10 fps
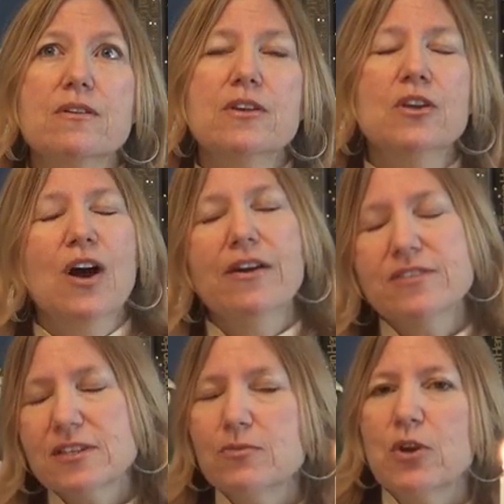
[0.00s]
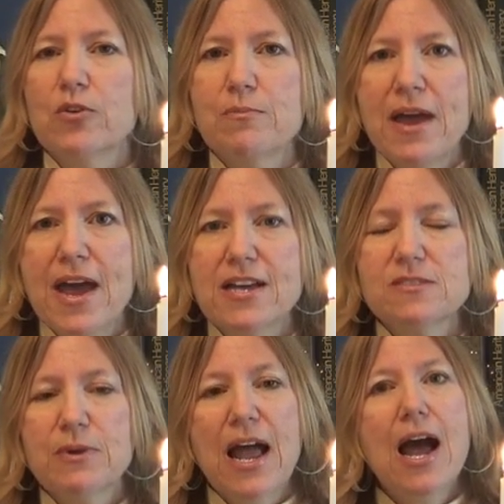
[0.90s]
You know, obviously we go to
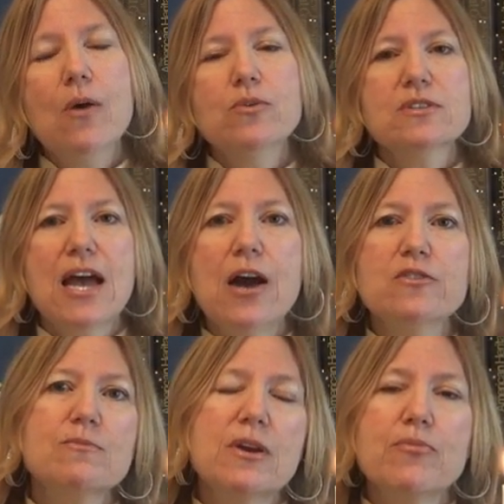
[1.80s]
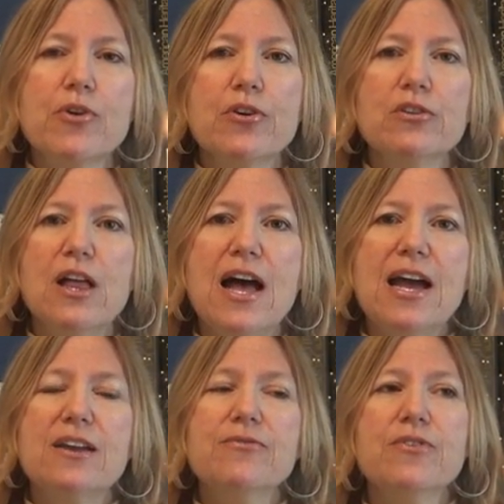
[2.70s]
Mass, but how's my prayer
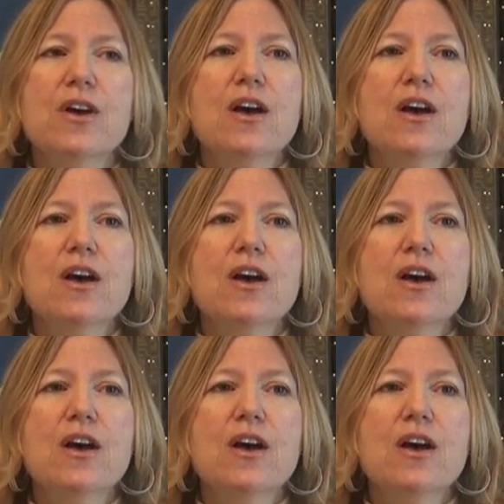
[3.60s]
life?